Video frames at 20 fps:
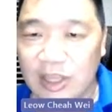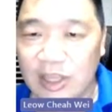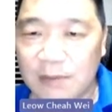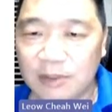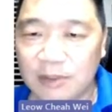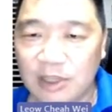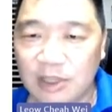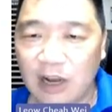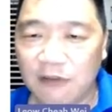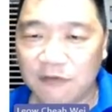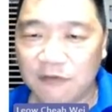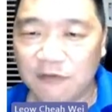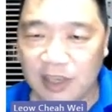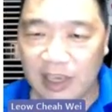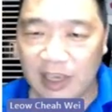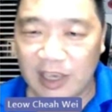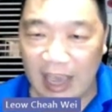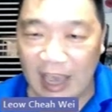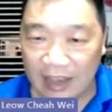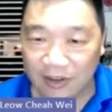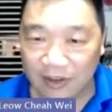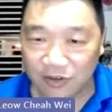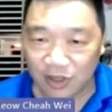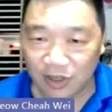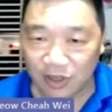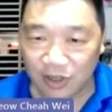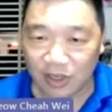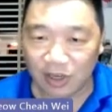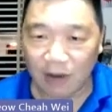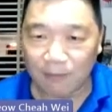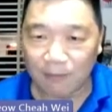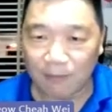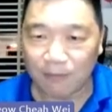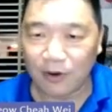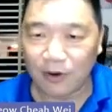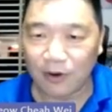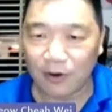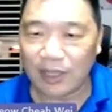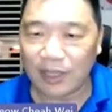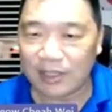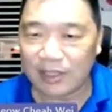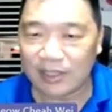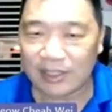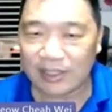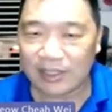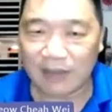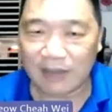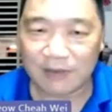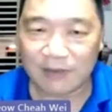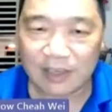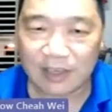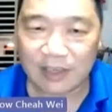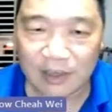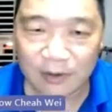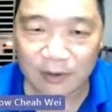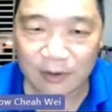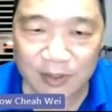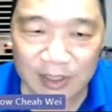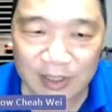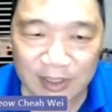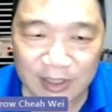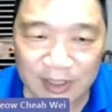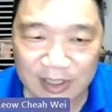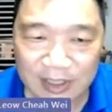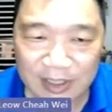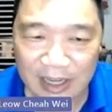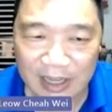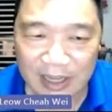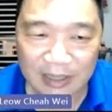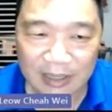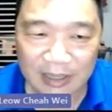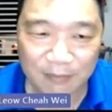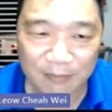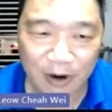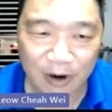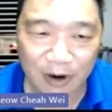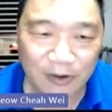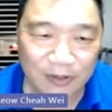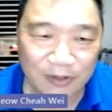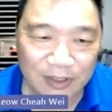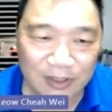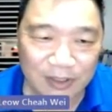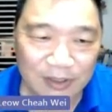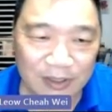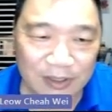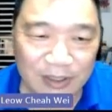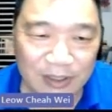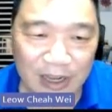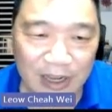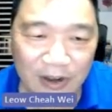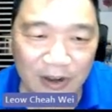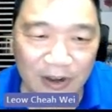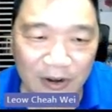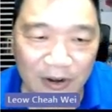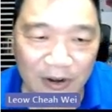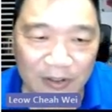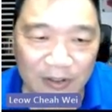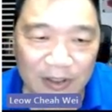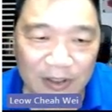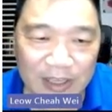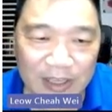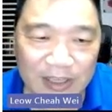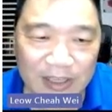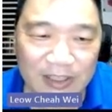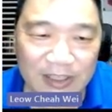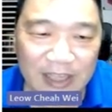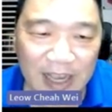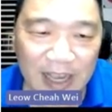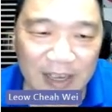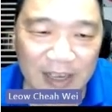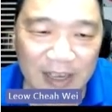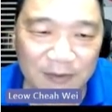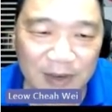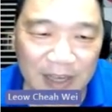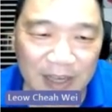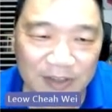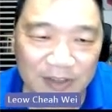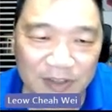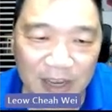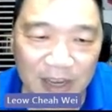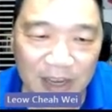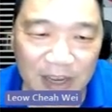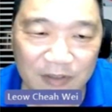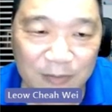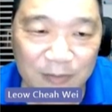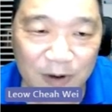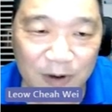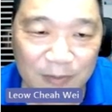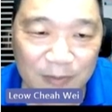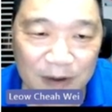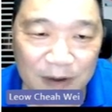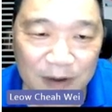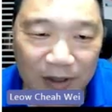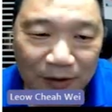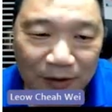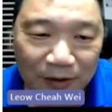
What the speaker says: terms of the actual components that we use, these are the blocks. Right? On this side, we actually have the mobile